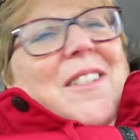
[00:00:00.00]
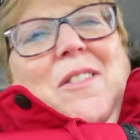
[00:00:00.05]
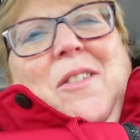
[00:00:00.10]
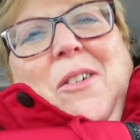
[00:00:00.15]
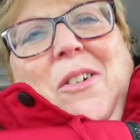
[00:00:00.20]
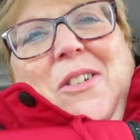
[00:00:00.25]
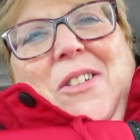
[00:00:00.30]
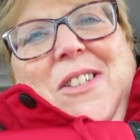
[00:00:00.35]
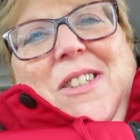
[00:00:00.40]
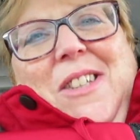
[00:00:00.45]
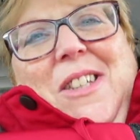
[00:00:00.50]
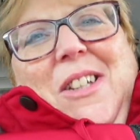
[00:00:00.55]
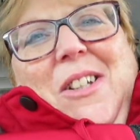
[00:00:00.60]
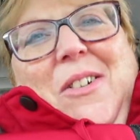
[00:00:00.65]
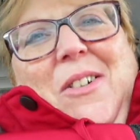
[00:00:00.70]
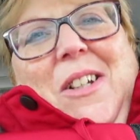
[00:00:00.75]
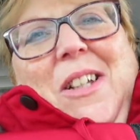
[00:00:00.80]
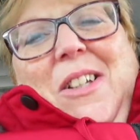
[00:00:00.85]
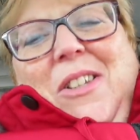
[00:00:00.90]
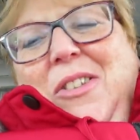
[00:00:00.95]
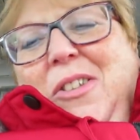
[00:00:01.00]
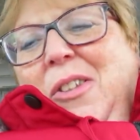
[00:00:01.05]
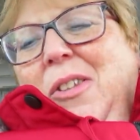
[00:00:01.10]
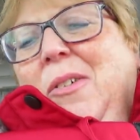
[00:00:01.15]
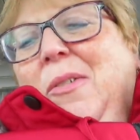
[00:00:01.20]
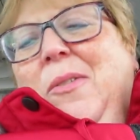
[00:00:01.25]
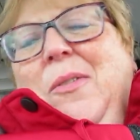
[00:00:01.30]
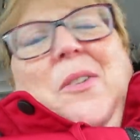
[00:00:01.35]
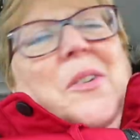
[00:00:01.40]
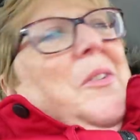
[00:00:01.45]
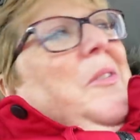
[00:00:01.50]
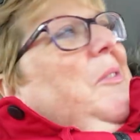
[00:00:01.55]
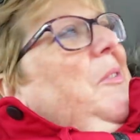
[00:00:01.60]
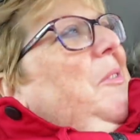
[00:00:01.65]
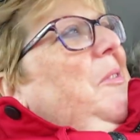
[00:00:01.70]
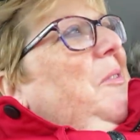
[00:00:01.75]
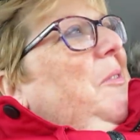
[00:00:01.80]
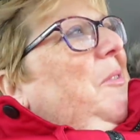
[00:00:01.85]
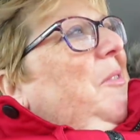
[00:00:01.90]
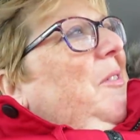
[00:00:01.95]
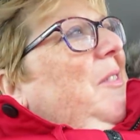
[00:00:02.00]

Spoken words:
Of course, they don't answer their phone.